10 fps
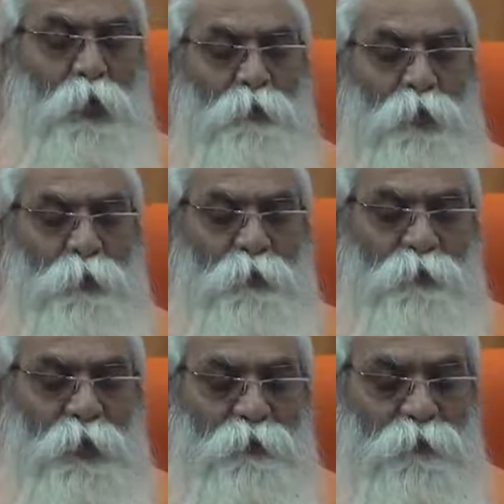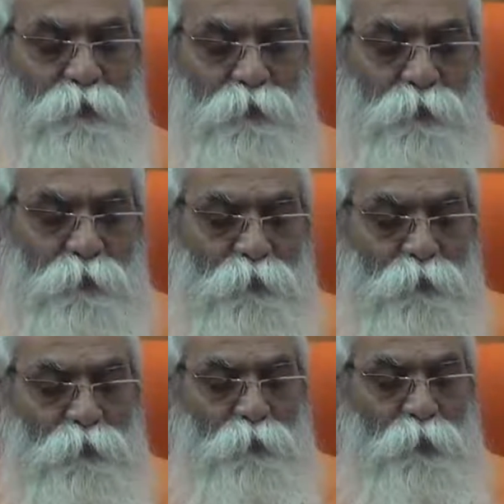omnipresence,
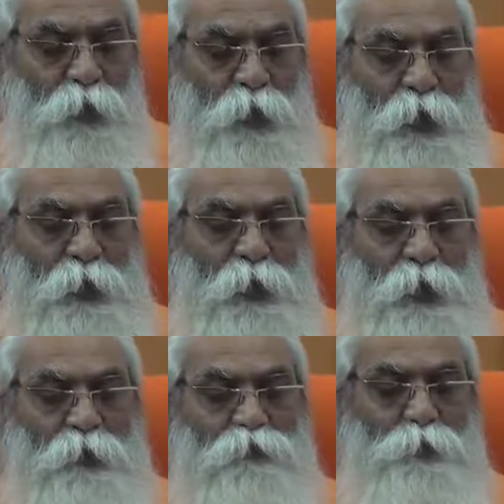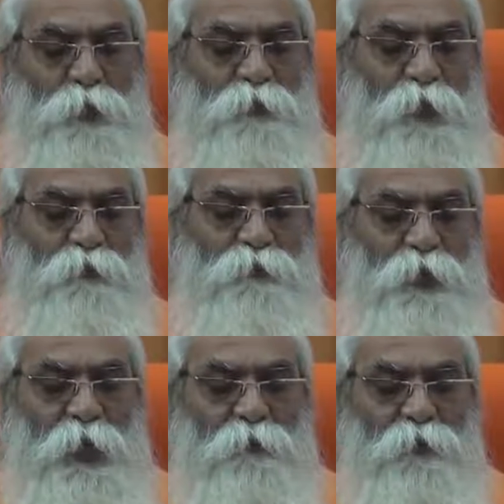and he is presence
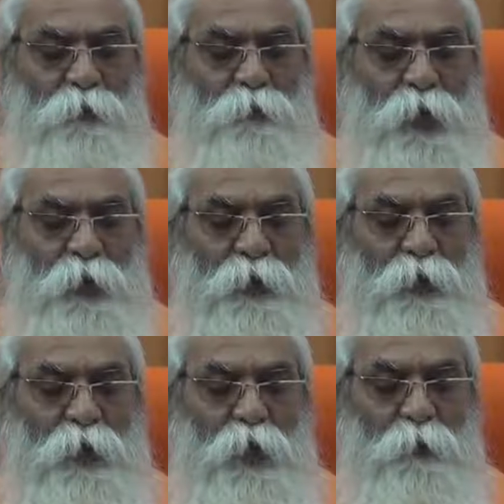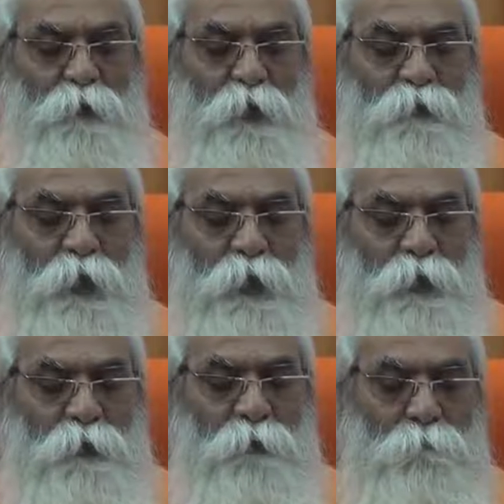in every particle of the
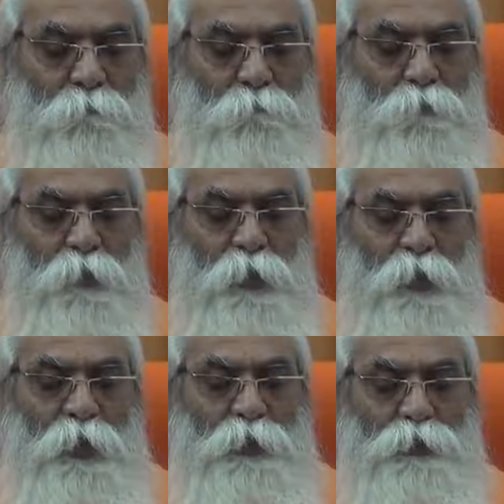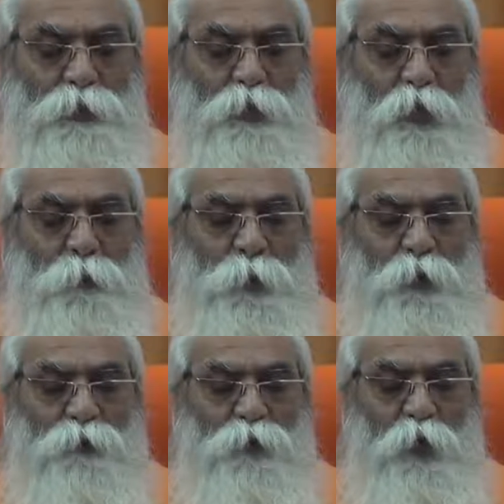world. He is so
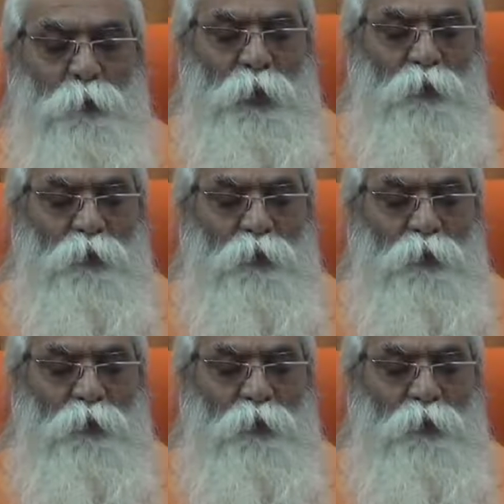big, so